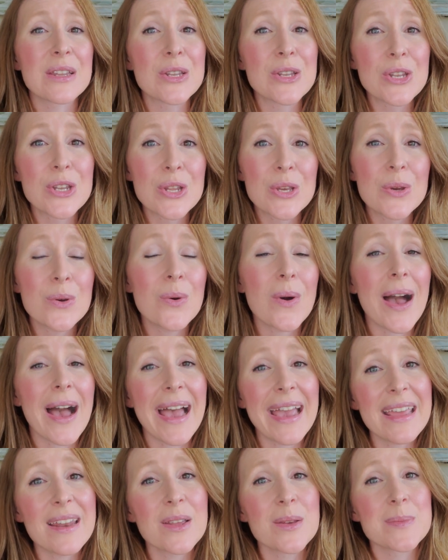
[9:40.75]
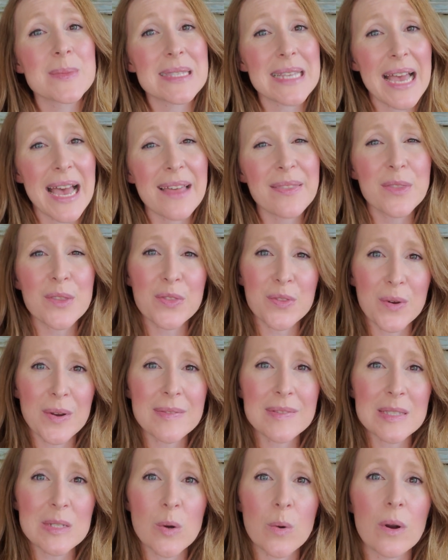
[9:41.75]
new items at the
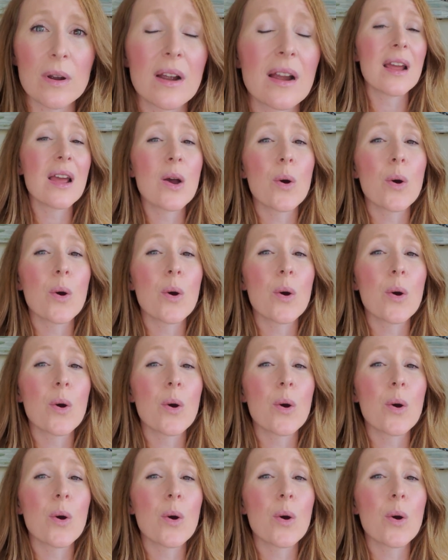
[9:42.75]
thrift store,